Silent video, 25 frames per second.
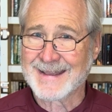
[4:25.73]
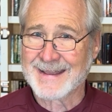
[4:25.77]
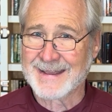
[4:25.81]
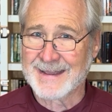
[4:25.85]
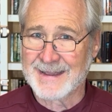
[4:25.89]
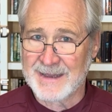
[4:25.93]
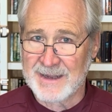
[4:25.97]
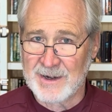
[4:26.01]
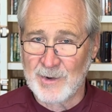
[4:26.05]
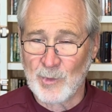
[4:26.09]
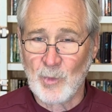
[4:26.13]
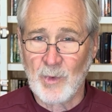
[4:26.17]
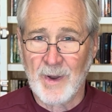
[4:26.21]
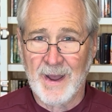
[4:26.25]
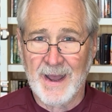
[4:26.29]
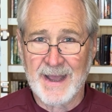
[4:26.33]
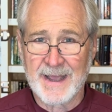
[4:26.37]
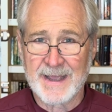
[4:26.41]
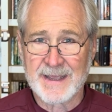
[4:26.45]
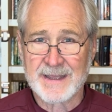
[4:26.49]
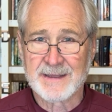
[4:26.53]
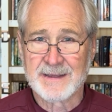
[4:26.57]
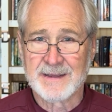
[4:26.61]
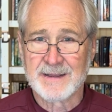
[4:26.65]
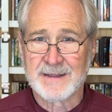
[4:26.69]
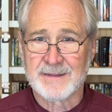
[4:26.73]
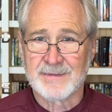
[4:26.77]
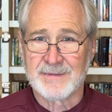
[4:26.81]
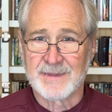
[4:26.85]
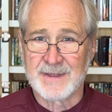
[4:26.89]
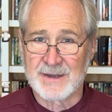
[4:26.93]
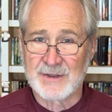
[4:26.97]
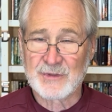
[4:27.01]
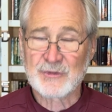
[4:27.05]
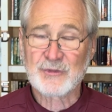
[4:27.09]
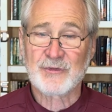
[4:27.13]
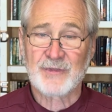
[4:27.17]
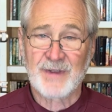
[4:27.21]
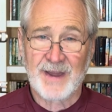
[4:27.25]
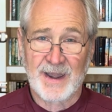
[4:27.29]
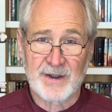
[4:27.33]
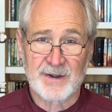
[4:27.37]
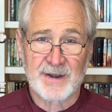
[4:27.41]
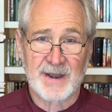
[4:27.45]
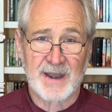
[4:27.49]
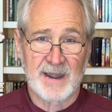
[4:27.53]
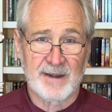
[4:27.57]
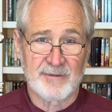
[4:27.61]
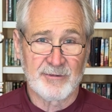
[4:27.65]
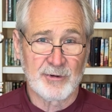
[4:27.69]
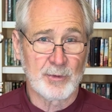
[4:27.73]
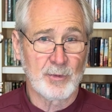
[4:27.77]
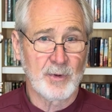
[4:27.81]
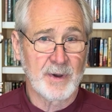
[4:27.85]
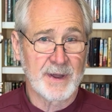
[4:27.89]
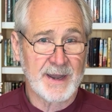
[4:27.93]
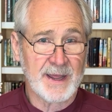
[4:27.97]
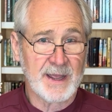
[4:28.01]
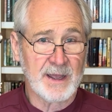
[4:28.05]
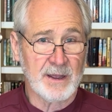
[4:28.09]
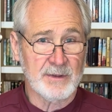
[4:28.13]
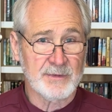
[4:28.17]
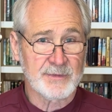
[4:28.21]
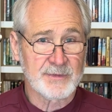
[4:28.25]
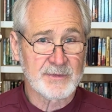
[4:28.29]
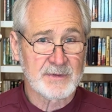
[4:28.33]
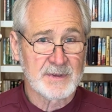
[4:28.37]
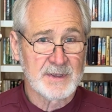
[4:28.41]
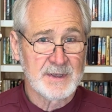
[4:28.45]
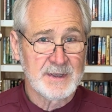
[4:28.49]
in a way that is fair to everyone else?